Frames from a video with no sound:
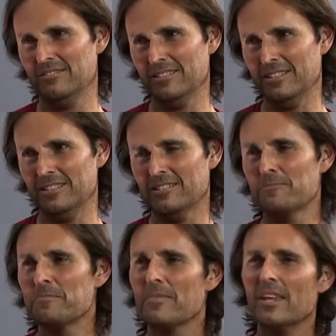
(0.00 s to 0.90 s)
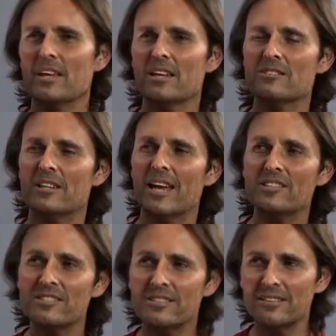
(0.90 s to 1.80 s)
right? So
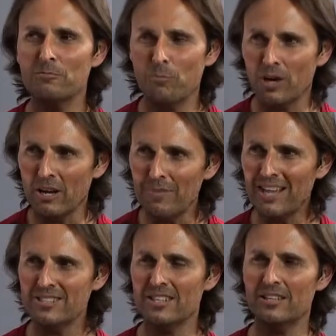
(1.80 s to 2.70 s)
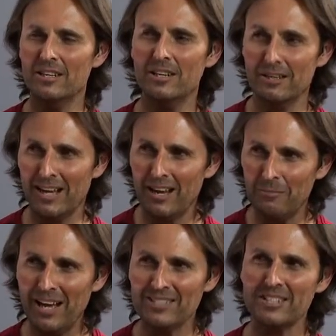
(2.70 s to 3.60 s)
that's what I'm asking. Uh,
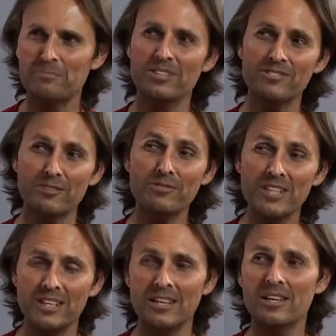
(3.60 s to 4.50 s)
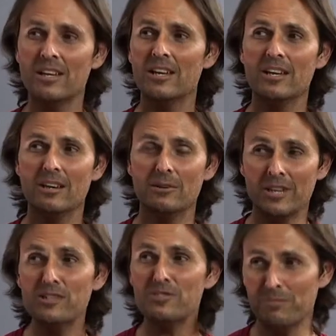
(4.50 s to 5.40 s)
I'm asking myself here,
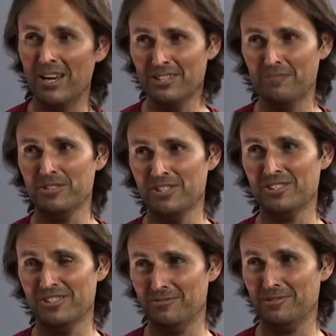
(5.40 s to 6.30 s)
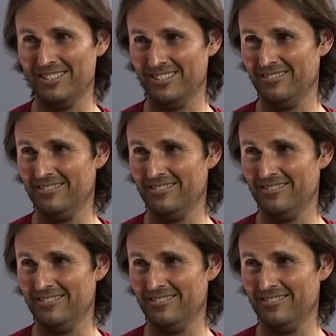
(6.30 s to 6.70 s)
is my definition different?